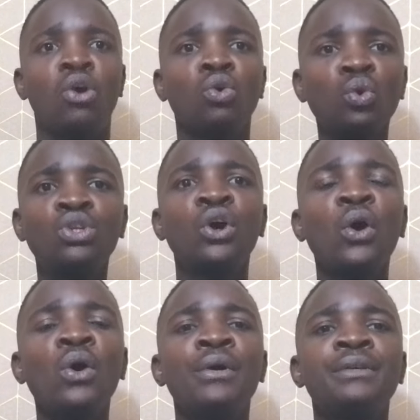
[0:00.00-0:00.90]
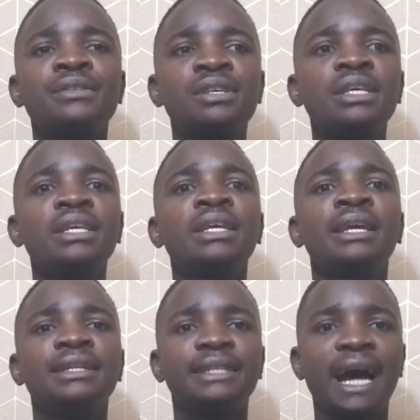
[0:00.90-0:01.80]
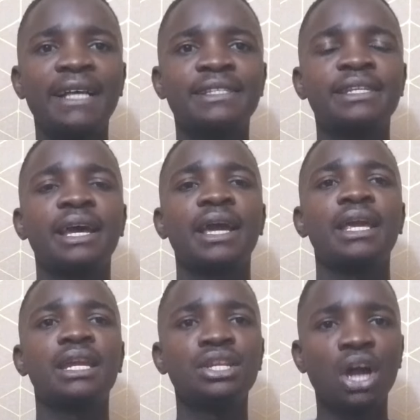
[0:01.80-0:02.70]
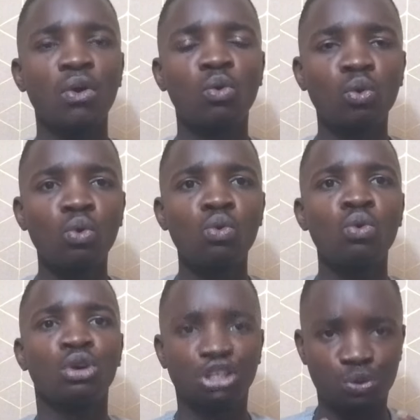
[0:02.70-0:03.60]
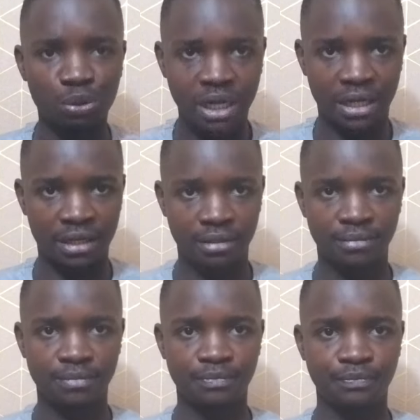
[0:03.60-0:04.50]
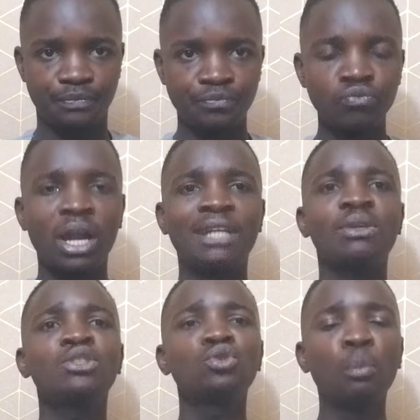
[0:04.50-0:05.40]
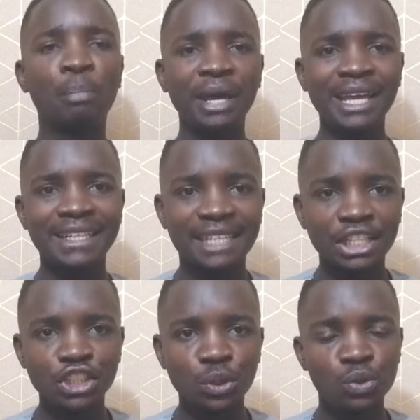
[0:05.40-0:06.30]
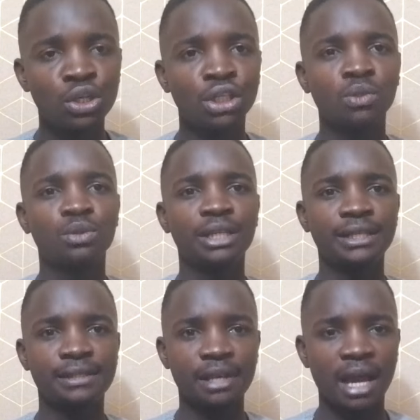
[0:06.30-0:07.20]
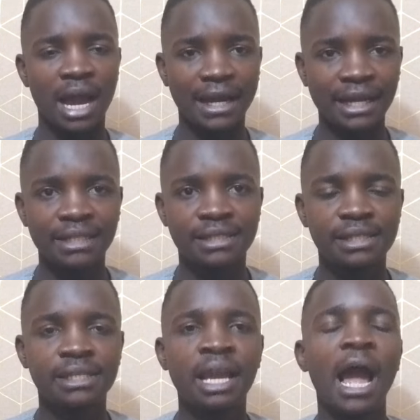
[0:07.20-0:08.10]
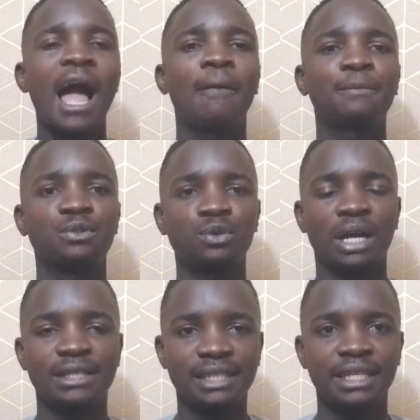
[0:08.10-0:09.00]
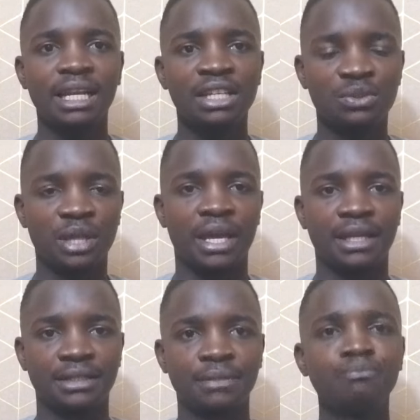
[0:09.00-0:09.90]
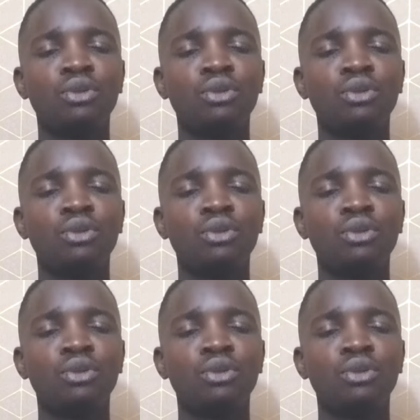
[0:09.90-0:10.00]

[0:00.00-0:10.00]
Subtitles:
Ruto see dust in Nyahururu today. And I want you to pay attention to this analysis until the end.